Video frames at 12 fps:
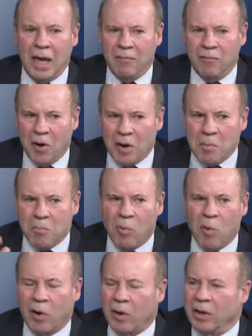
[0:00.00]
Very
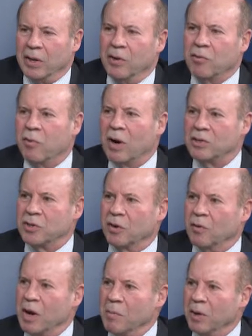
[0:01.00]
importantly, the trust
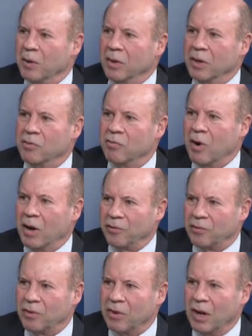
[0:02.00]
agreement, the
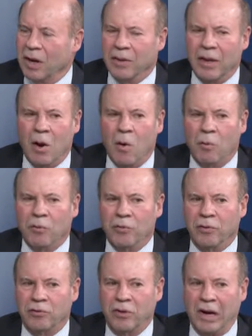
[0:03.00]
trust that holds the
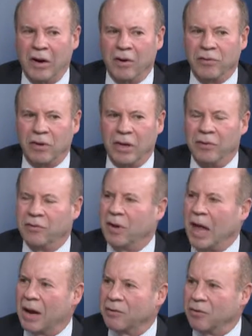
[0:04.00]
shares is
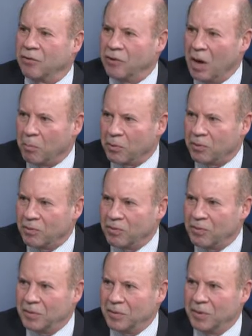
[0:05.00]
tax exempt
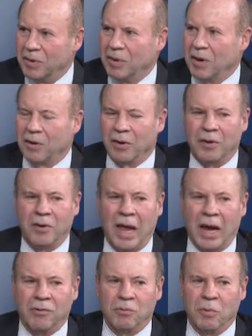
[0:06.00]
under the
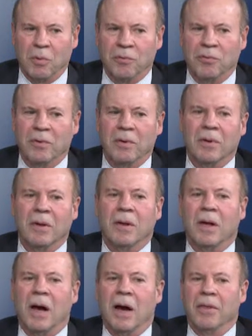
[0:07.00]
tax rules.
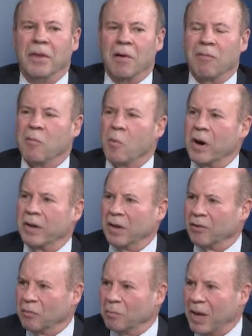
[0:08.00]
Therefore, it
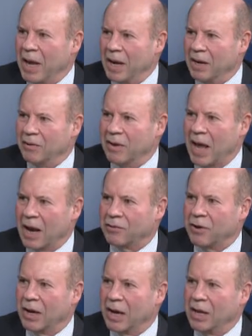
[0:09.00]
doesn't pay any tax
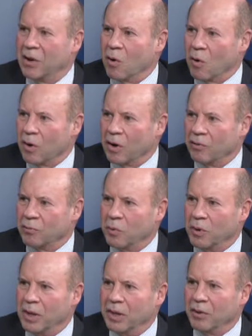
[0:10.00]
on any earnings
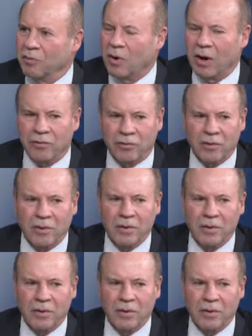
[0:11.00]
within the trust.